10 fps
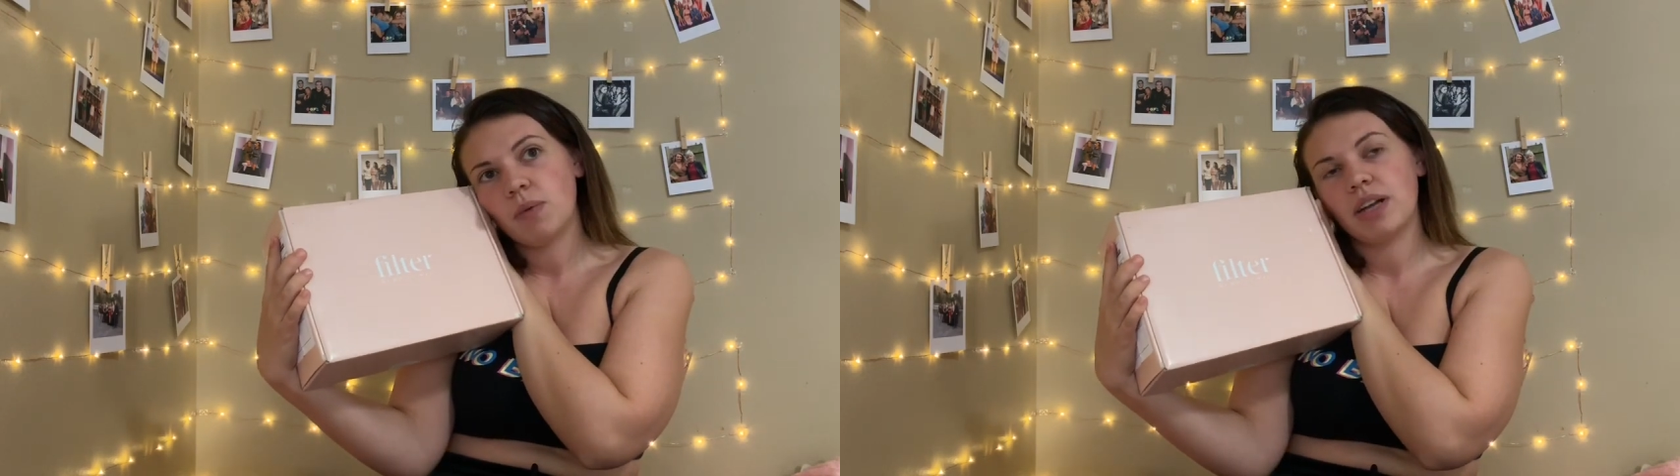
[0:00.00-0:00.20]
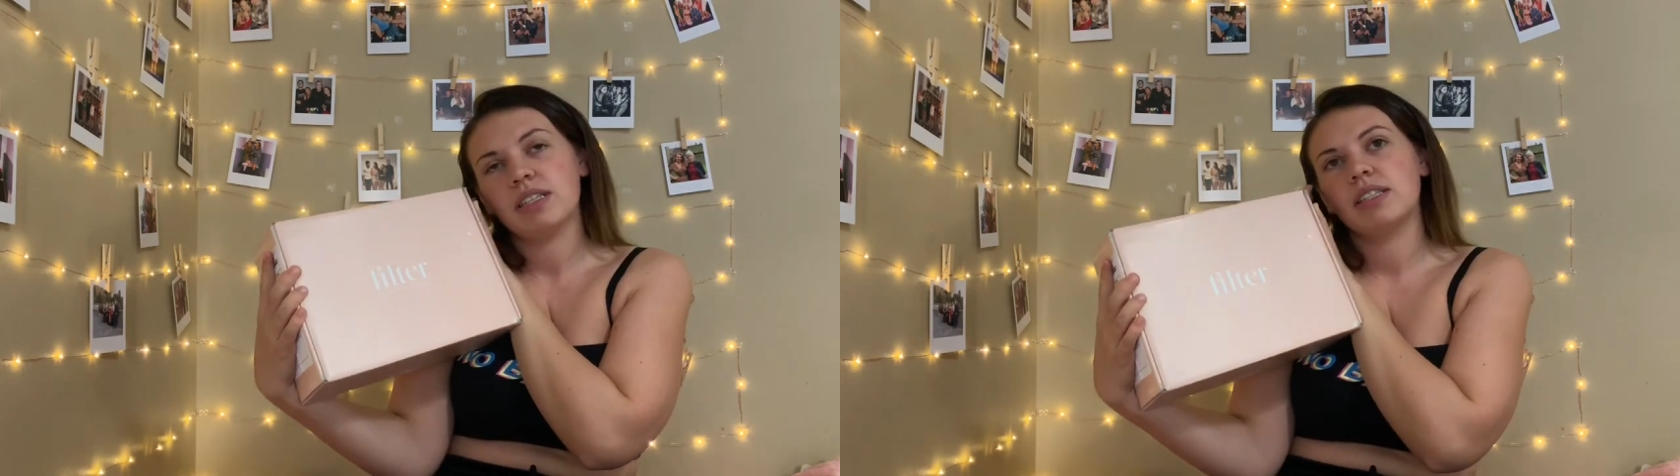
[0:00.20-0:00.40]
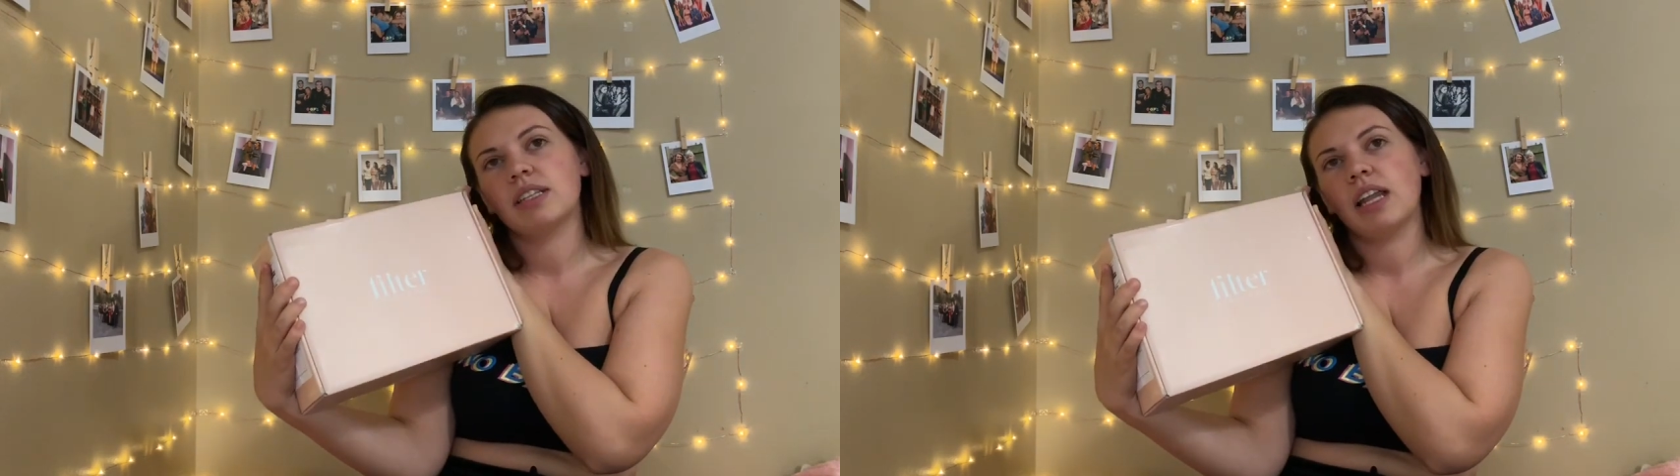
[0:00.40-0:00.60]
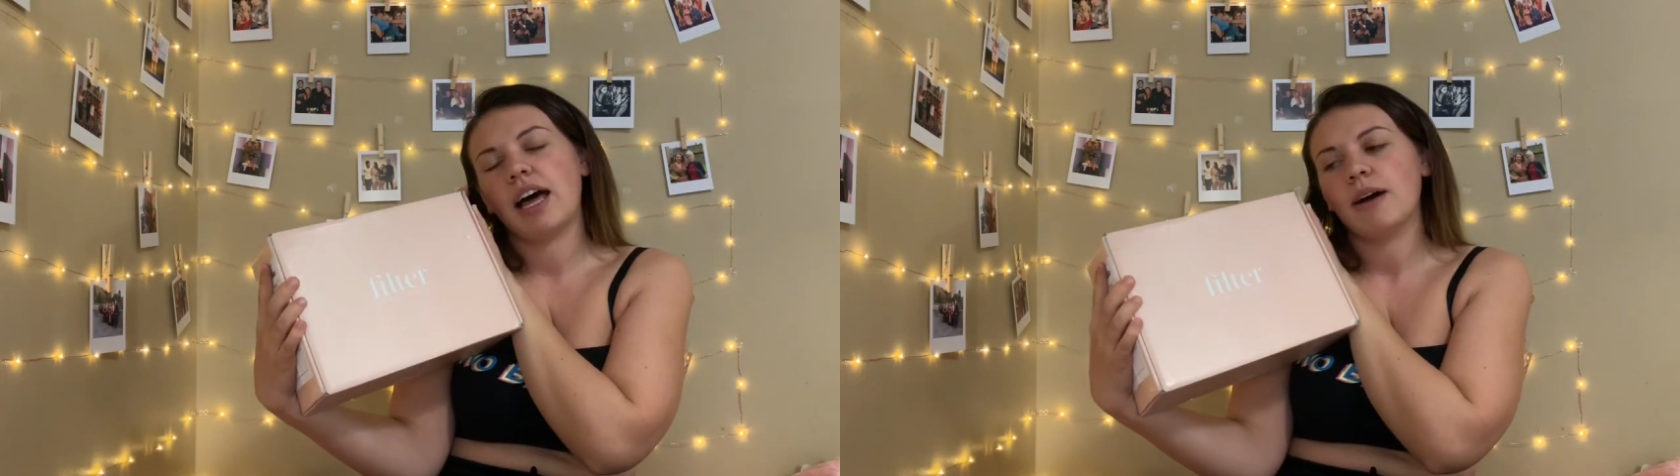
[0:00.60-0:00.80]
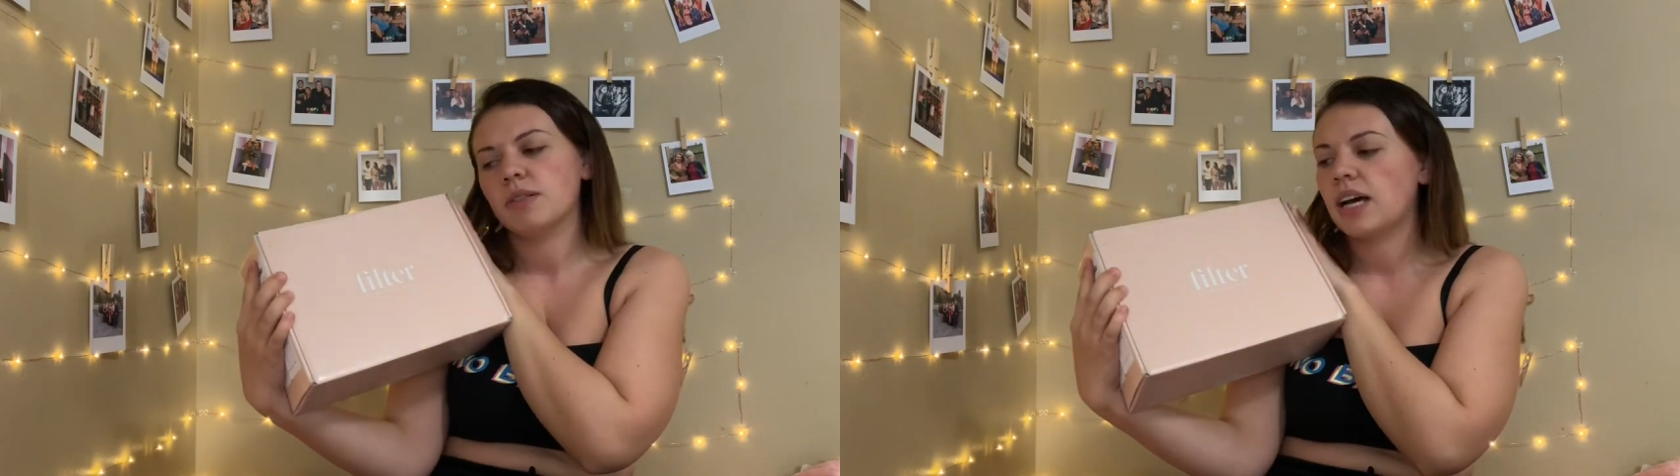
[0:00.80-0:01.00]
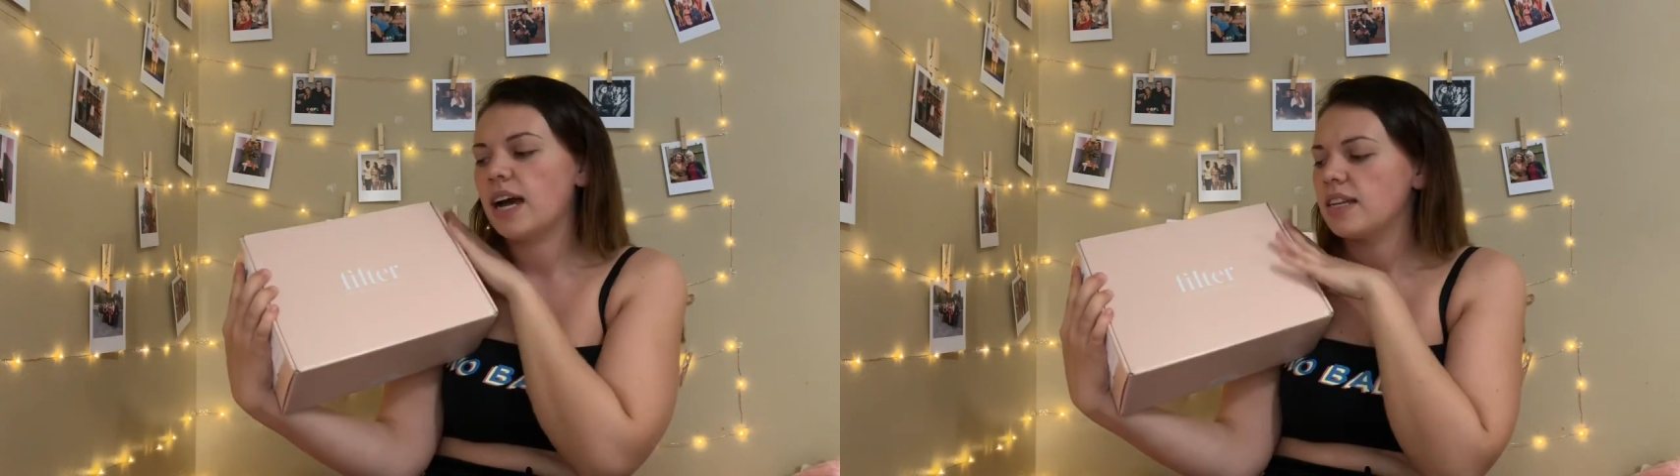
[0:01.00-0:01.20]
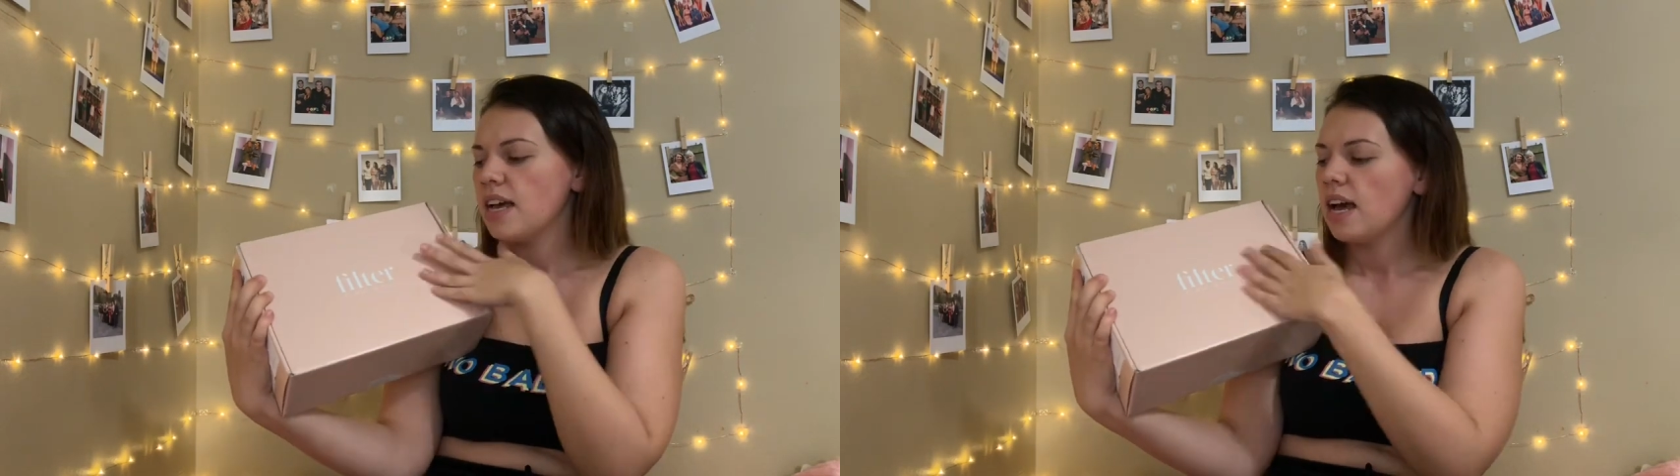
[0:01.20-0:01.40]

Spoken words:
whilst it's still light outside,